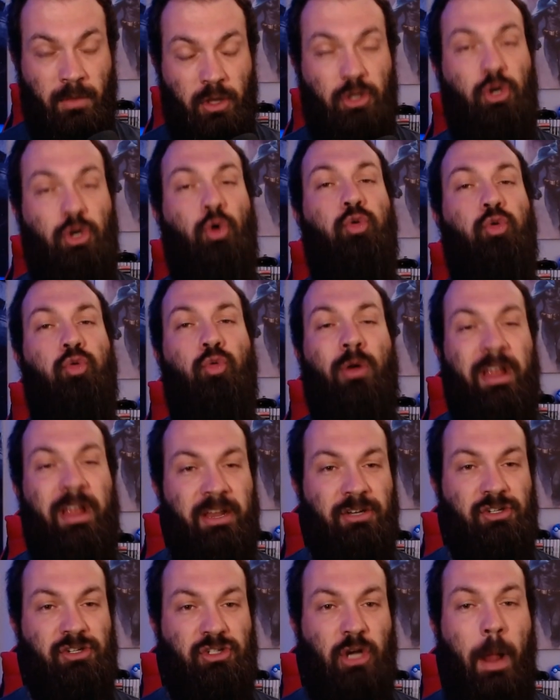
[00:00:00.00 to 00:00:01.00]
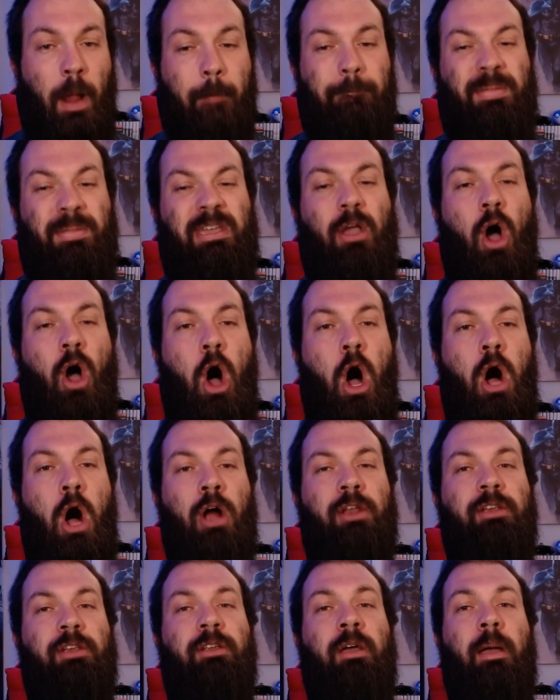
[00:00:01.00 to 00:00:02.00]
Cringe
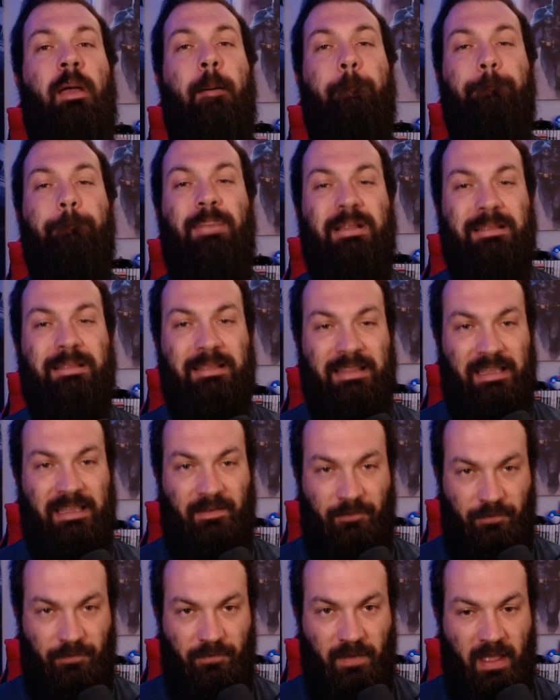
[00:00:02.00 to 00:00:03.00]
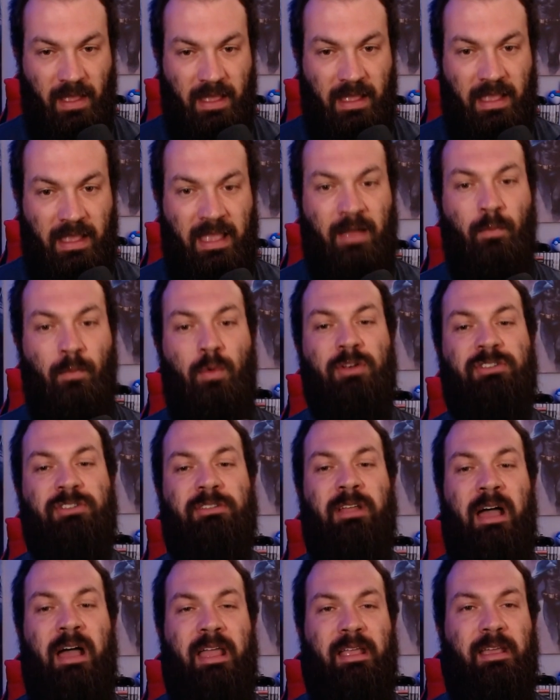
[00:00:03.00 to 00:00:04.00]
beyond belief. It was
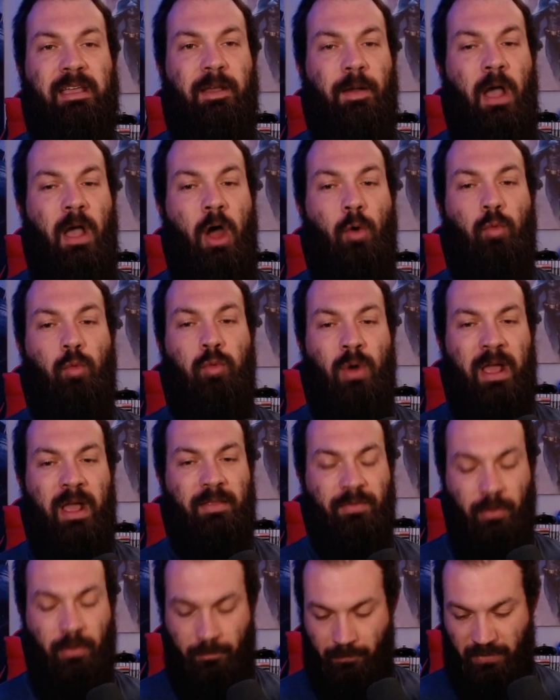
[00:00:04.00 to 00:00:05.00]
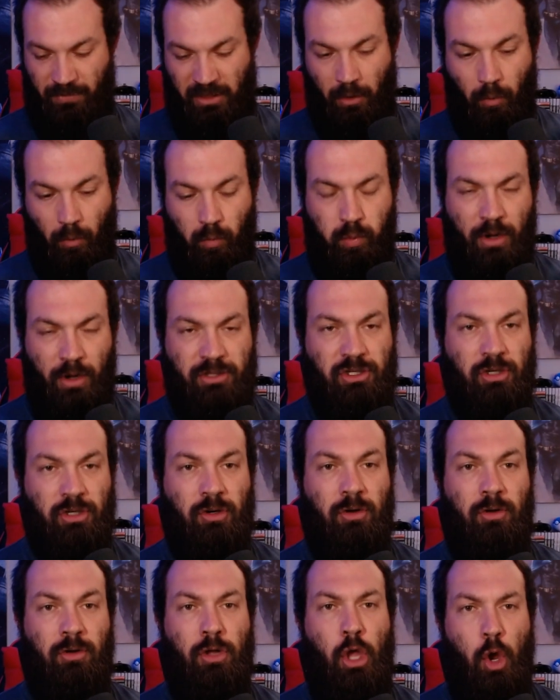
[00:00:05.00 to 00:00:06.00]
like the
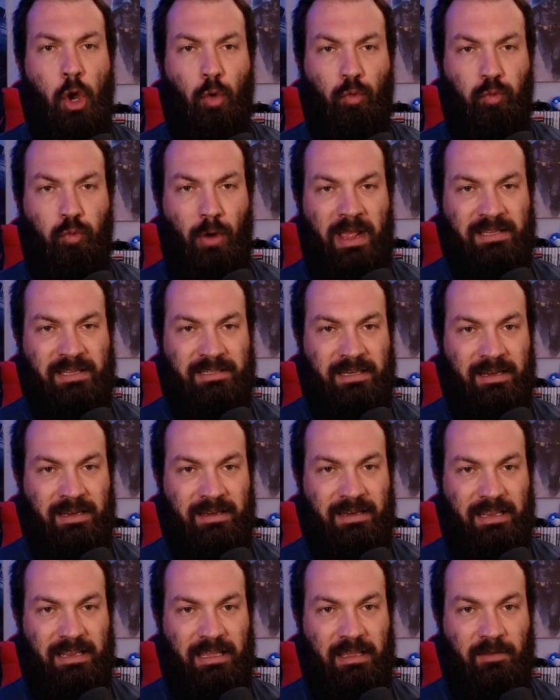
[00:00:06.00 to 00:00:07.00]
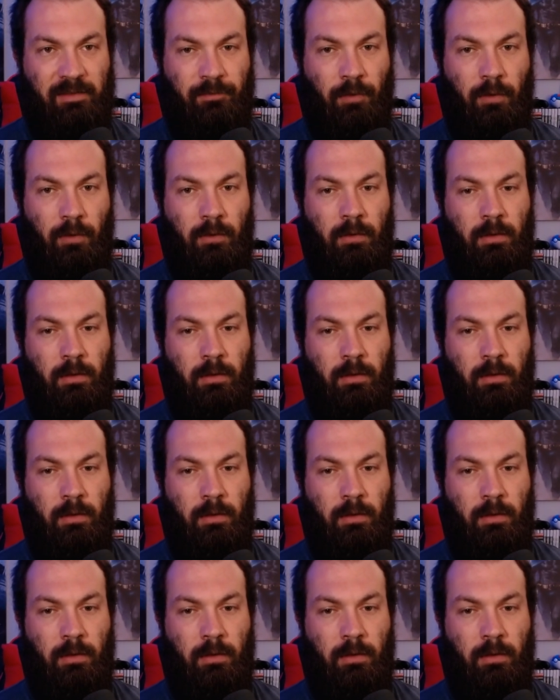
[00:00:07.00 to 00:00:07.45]
original Resident Evil